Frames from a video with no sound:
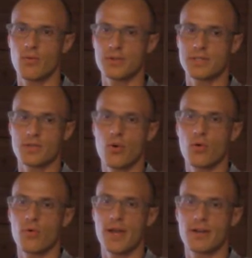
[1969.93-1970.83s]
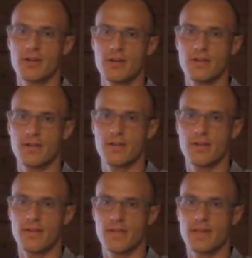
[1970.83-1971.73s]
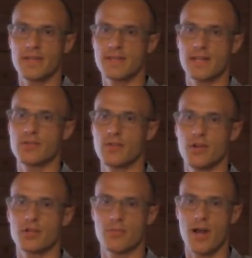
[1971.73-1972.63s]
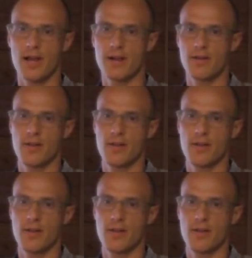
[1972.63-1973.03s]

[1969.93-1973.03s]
was his own record that he set 2 years prior.